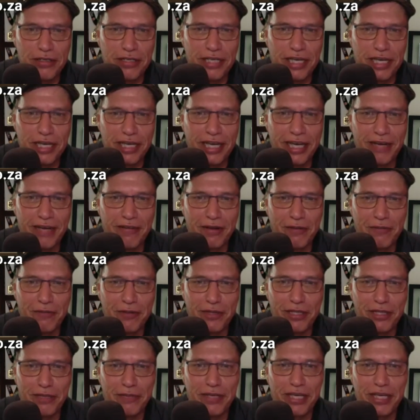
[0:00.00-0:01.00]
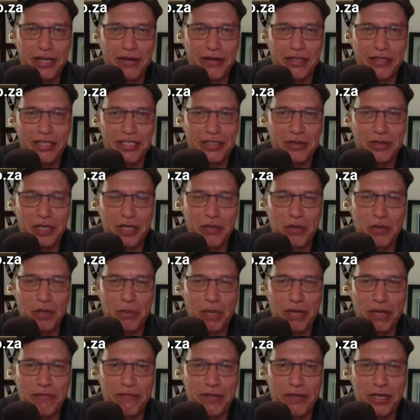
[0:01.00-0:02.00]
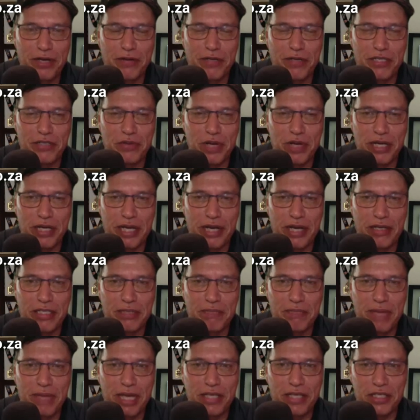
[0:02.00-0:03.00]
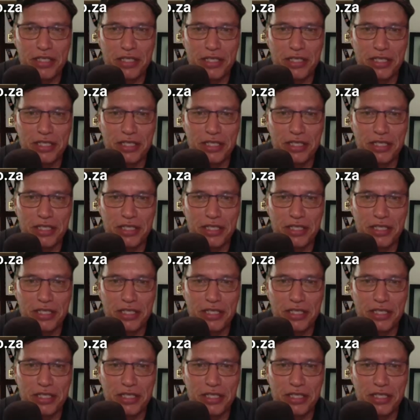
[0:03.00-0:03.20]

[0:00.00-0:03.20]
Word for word: Okay. I'm going to put yeah. them here on the screen where my finger is right now. It's magic.